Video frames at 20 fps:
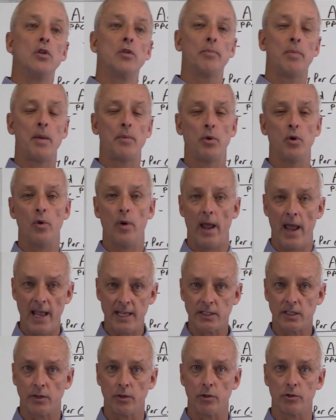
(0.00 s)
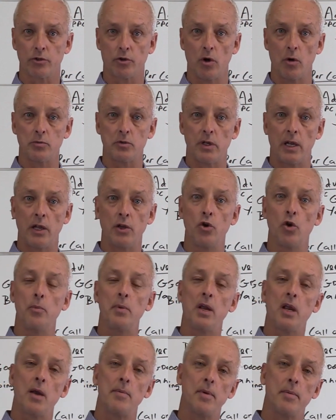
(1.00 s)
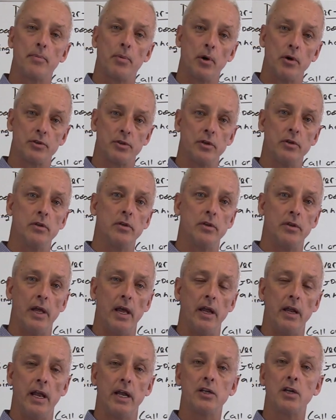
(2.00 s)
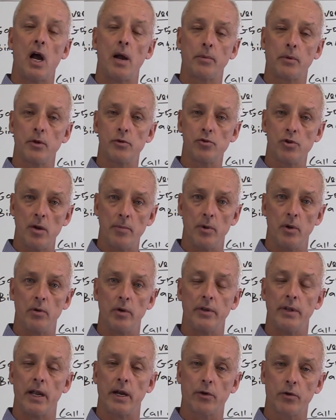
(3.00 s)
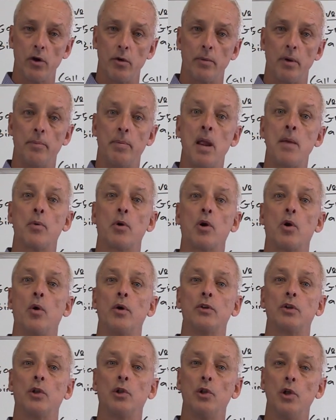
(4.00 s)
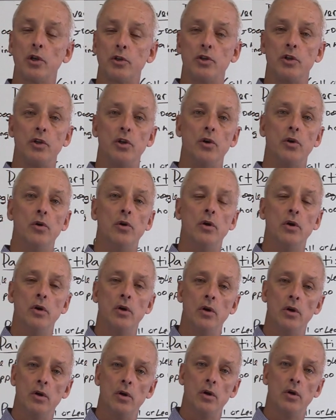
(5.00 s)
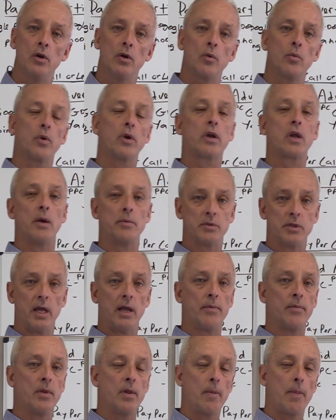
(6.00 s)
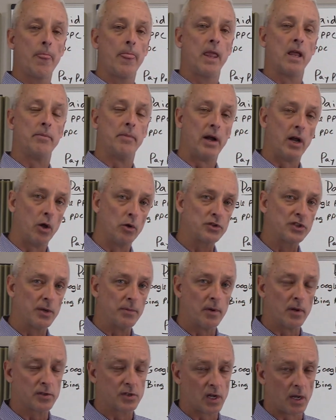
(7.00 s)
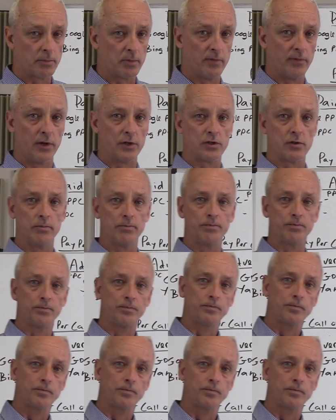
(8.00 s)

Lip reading: people who ask in those groups, and you'll become a top contributor in that group, and people are going to look to you when it comes to that. In my old subdivision,